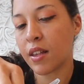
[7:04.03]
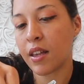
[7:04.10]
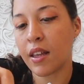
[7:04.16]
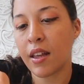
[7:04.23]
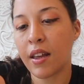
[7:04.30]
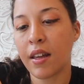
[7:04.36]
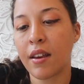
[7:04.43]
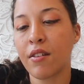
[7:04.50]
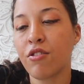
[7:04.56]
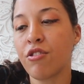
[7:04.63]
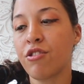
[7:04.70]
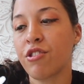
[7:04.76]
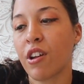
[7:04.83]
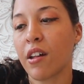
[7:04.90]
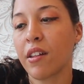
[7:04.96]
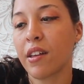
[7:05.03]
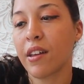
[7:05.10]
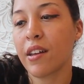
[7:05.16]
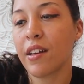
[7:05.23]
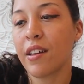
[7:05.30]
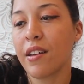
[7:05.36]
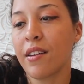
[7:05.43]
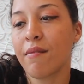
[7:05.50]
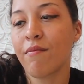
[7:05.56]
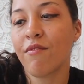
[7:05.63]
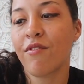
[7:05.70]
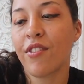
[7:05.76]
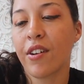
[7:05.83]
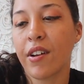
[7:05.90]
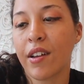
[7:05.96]
and jelly.
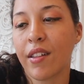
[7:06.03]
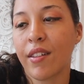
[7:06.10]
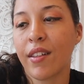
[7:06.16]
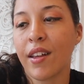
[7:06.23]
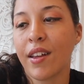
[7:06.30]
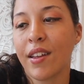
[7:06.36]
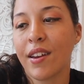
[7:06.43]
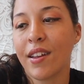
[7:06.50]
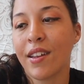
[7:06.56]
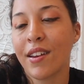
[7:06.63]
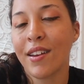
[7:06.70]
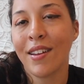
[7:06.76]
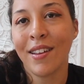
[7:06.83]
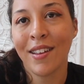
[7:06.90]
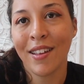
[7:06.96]
Very excited.